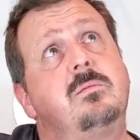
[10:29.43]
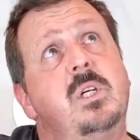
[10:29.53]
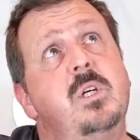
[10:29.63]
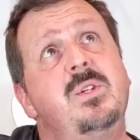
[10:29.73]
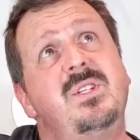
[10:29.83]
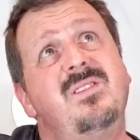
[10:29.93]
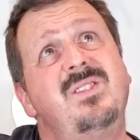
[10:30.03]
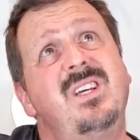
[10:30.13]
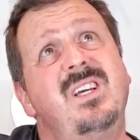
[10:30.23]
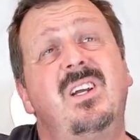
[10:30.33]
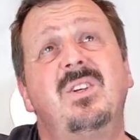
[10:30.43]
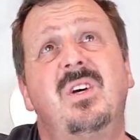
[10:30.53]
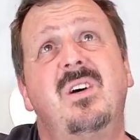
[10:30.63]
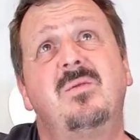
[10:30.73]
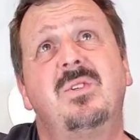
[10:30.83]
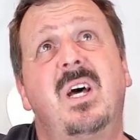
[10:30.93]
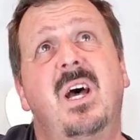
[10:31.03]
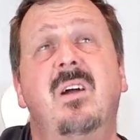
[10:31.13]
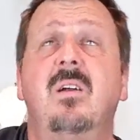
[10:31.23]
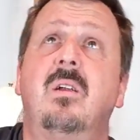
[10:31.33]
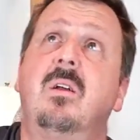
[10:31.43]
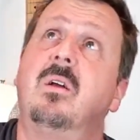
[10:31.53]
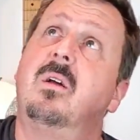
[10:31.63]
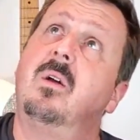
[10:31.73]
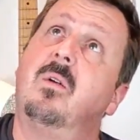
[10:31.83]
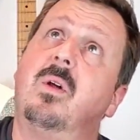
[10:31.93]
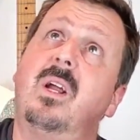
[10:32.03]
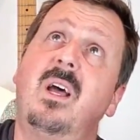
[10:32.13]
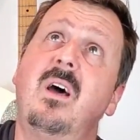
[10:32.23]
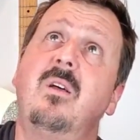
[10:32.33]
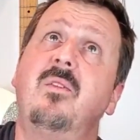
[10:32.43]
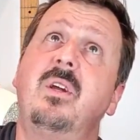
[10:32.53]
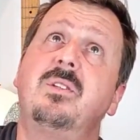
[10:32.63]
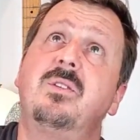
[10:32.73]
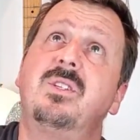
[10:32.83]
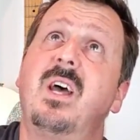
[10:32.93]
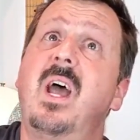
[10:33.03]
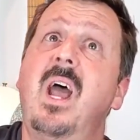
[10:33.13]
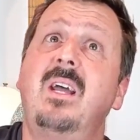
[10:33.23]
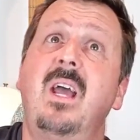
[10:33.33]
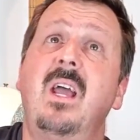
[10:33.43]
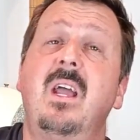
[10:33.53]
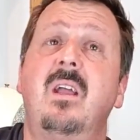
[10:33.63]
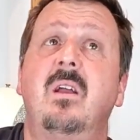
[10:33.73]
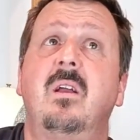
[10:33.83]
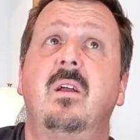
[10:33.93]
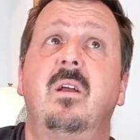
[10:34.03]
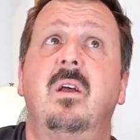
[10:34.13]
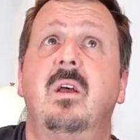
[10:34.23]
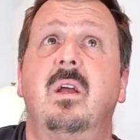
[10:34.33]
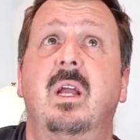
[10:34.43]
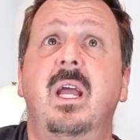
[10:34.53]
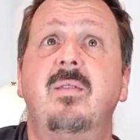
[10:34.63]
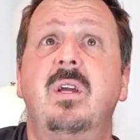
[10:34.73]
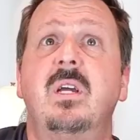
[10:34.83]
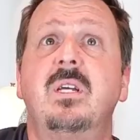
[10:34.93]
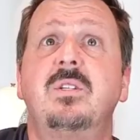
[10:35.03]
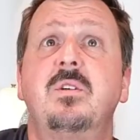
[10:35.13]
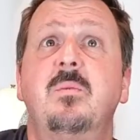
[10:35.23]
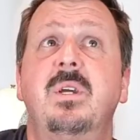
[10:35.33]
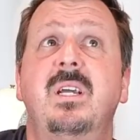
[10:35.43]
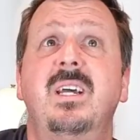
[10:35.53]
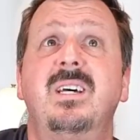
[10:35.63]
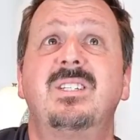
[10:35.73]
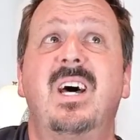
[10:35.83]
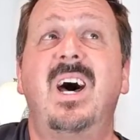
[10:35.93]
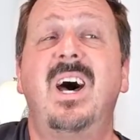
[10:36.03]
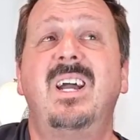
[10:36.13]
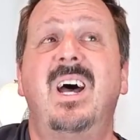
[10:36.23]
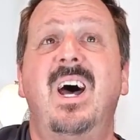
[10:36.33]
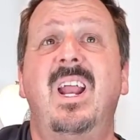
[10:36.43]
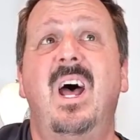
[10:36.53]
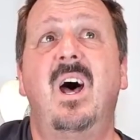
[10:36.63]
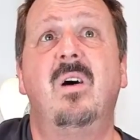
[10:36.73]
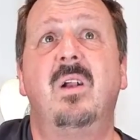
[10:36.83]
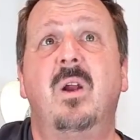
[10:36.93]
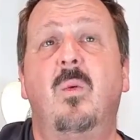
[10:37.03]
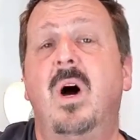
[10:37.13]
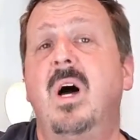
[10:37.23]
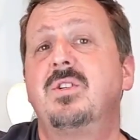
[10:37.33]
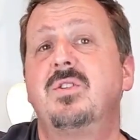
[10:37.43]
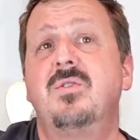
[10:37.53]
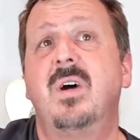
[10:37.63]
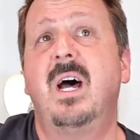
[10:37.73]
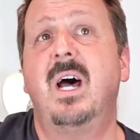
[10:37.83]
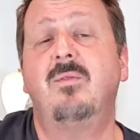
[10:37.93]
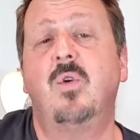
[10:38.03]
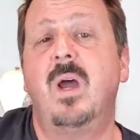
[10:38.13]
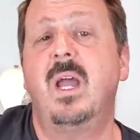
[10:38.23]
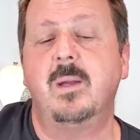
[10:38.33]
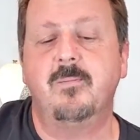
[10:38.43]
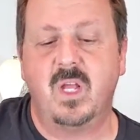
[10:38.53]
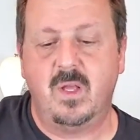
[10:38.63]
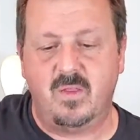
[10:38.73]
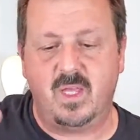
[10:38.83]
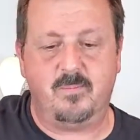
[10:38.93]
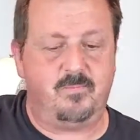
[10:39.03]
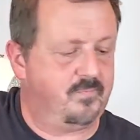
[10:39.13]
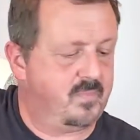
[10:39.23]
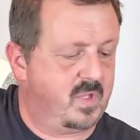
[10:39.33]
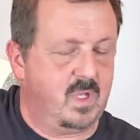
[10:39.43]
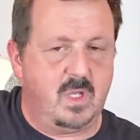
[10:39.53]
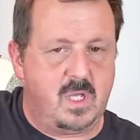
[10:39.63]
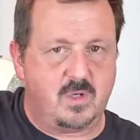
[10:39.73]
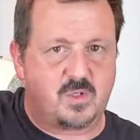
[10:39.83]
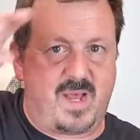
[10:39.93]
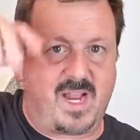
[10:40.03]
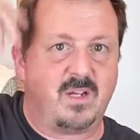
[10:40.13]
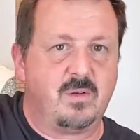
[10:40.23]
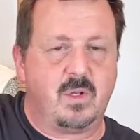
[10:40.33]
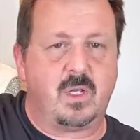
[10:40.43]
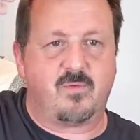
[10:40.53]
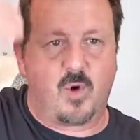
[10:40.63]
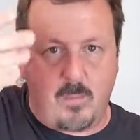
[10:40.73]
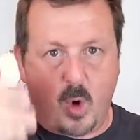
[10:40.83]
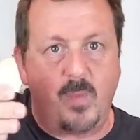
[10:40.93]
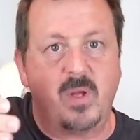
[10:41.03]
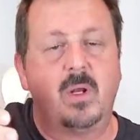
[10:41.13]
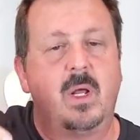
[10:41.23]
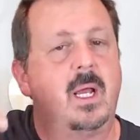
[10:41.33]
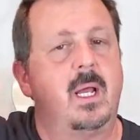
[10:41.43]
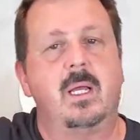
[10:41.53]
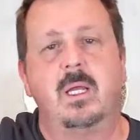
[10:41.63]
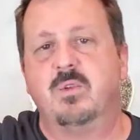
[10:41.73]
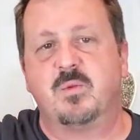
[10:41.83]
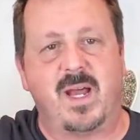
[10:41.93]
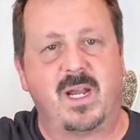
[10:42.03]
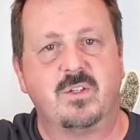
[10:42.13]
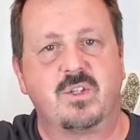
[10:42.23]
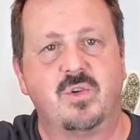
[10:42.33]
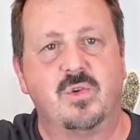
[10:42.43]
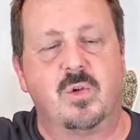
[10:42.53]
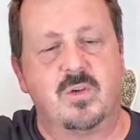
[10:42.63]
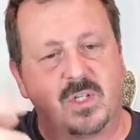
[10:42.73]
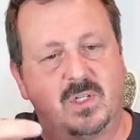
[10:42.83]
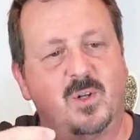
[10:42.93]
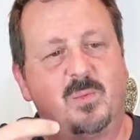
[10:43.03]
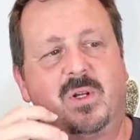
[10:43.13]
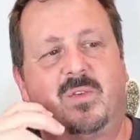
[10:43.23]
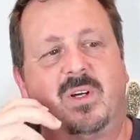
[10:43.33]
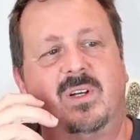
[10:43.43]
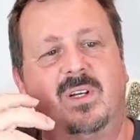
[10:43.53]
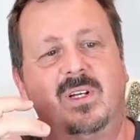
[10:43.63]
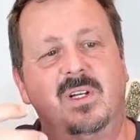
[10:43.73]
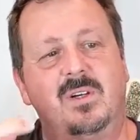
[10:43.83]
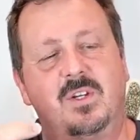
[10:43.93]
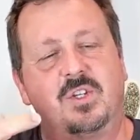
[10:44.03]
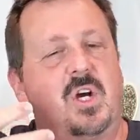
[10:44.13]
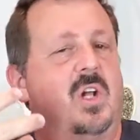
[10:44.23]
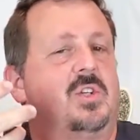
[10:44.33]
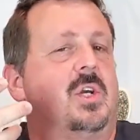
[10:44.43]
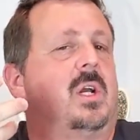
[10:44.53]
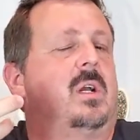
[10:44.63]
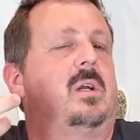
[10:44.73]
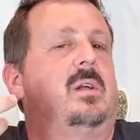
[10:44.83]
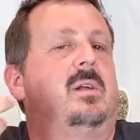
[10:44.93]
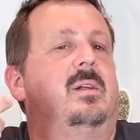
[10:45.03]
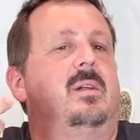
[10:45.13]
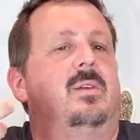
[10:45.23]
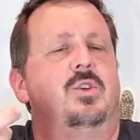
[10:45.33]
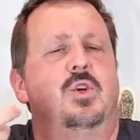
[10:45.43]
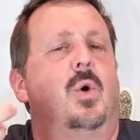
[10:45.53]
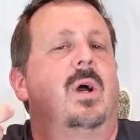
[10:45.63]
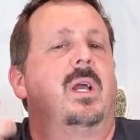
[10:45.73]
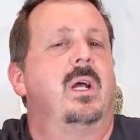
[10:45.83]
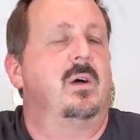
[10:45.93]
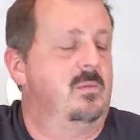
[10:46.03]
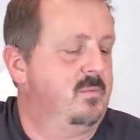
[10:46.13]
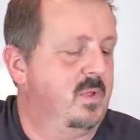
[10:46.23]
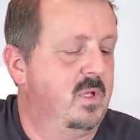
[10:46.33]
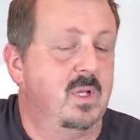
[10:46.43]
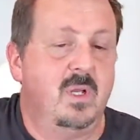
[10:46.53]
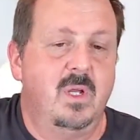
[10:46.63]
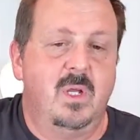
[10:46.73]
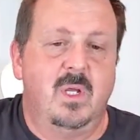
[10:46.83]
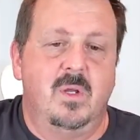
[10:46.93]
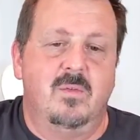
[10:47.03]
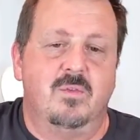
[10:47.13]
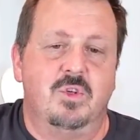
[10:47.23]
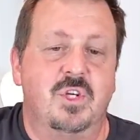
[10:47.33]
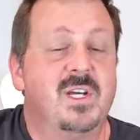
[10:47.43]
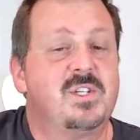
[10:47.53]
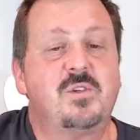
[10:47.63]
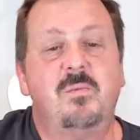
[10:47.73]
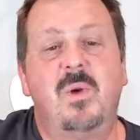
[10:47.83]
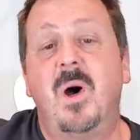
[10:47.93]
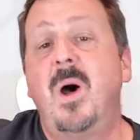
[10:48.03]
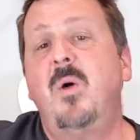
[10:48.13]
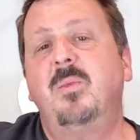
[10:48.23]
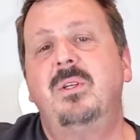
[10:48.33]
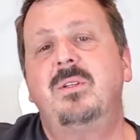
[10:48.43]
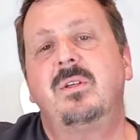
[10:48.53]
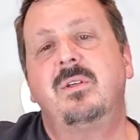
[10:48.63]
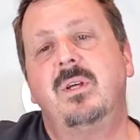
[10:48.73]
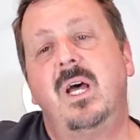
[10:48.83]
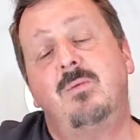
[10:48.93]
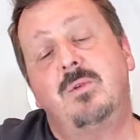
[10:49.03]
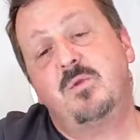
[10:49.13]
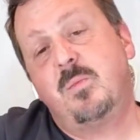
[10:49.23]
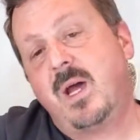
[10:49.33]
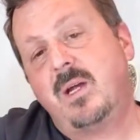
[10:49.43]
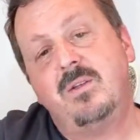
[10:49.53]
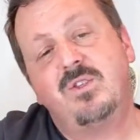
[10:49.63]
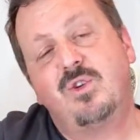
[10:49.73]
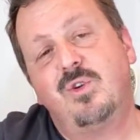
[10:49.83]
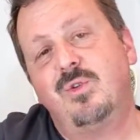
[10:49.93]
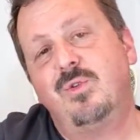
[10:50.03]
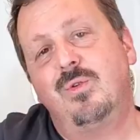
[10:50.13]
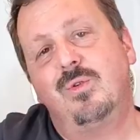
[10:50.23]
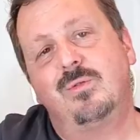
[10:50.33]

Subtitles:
Beer was empty and our tongues were tired, running out of things to say. Gave a kiss to me as I got out, and I watched her drive away. Then he goes back and, like, for a moment, he was back in school. And there's a little bit of a nostalgic joy, Just a moment, I was back in school.